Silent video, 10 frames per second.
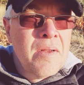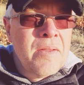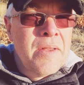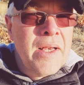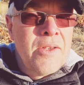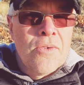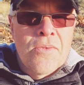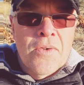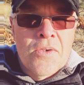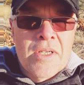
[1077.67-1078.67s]
that you'll
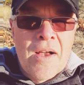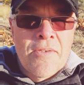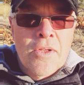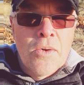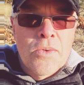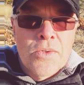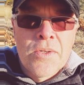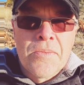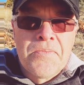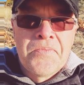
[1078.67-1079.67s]
first have to go
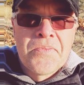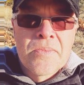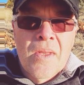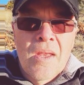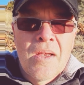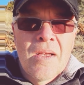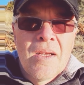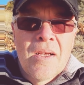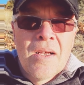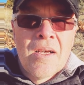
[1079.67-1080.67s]
through.
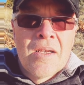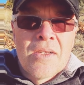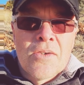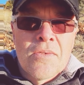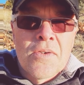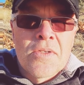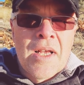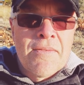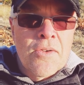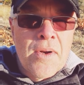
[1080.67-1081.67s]
You'll first
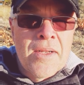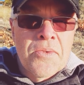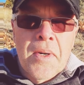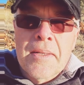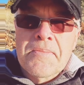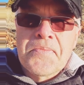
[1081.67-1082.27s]
have to graduate.